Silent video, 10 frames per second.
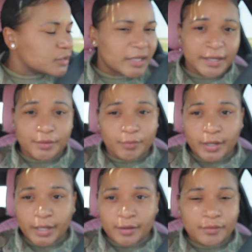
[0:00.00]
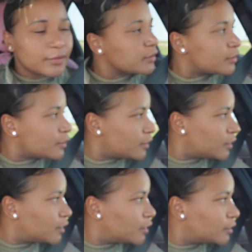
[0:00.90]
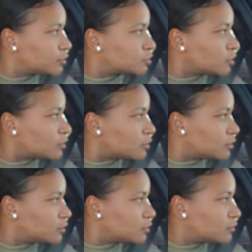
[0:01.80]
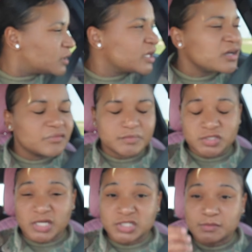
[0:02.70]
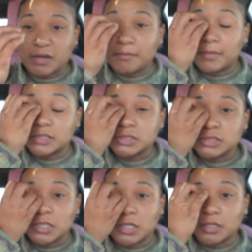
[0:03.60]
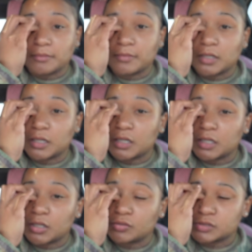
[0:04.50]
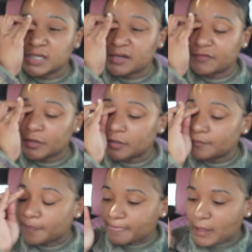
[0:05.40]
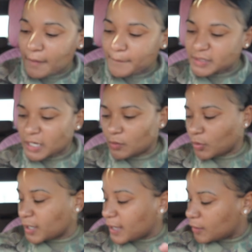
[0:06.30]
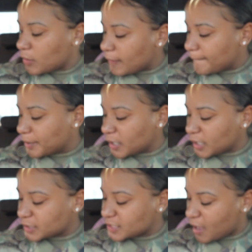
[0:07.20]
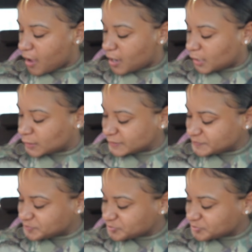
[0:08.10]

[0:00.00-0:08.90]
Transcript: that didn't work out. So what the hell? Yeah, she hit me up months ago to edit for her, but that didn't work out. But y'all,